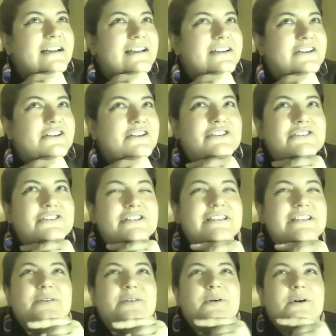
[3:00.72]
could you
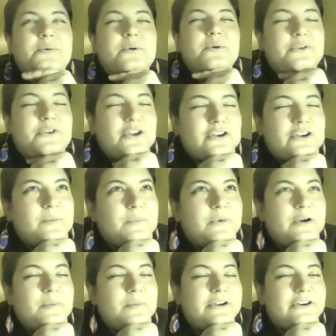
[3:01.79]
say what we were talking
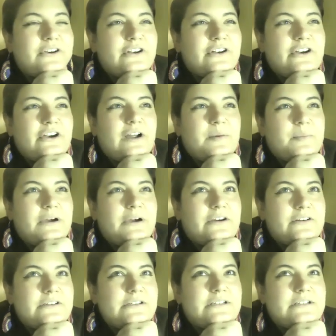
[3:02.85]
about a bit earlier
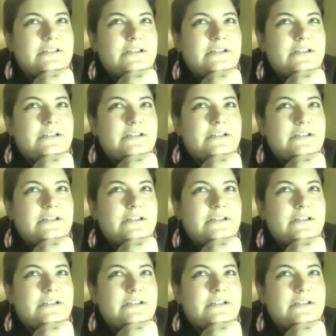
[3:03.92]
about